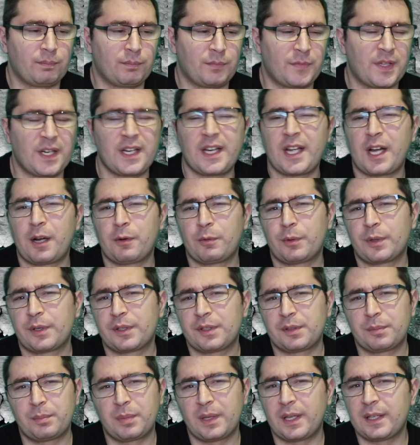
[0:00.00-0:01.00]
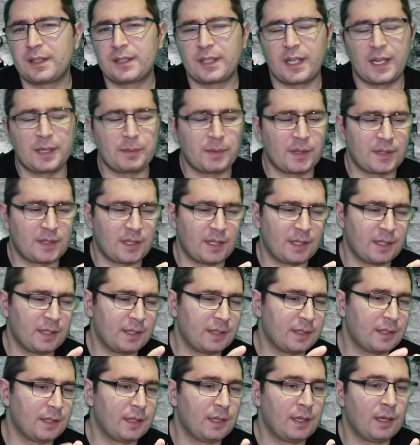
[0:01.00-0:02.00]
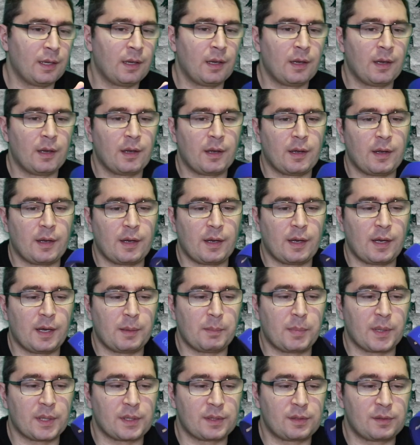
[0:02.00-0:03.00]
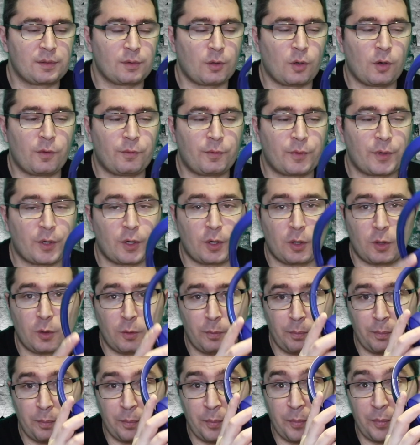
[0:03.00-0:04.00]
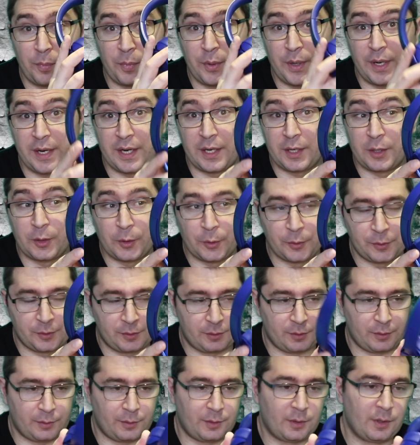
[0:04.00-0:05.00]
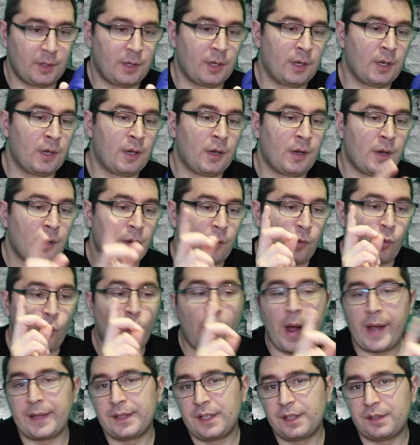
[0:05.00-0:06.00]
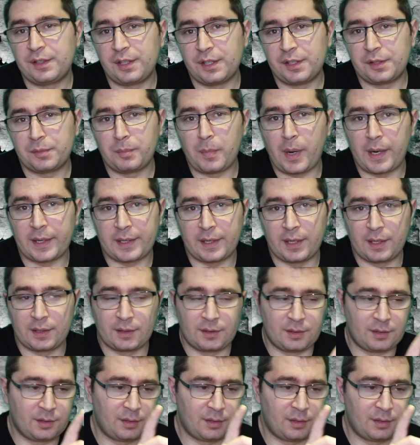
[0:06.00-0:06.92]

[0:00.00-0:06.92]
3 hours playtime, I think. But overall, pretty good. Why this is market